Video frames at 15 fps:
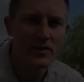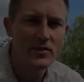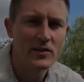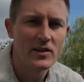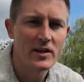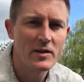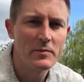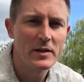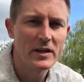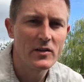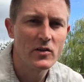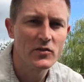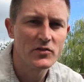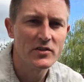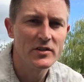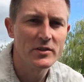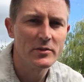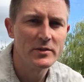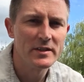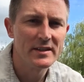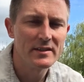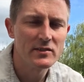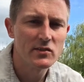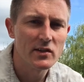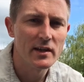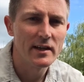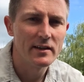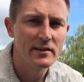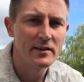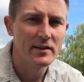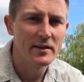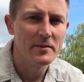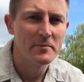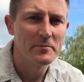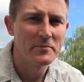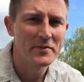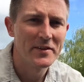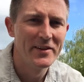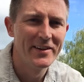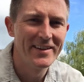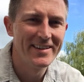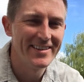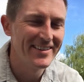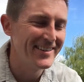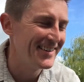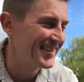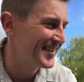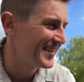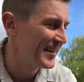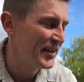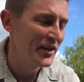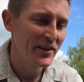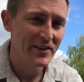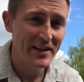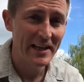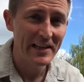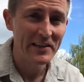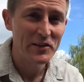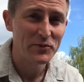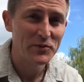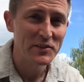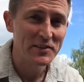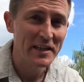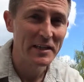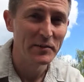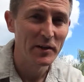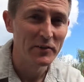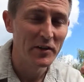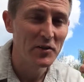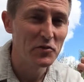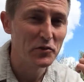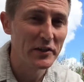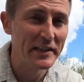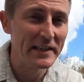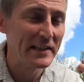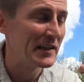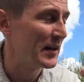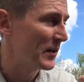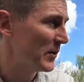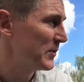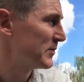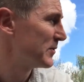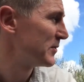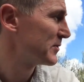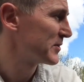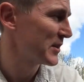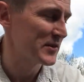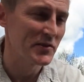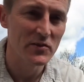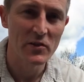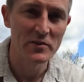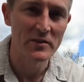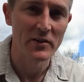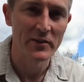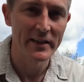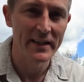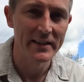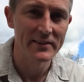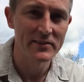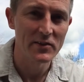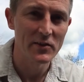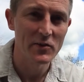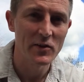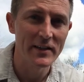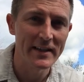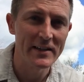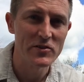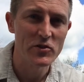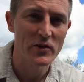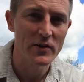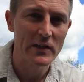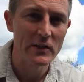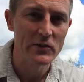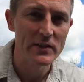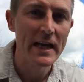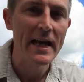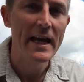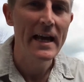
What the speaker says: Nothing like a bit of continuity, is there? The helicopters came over really low just as I was going in, so I thought I'd get a shot of those.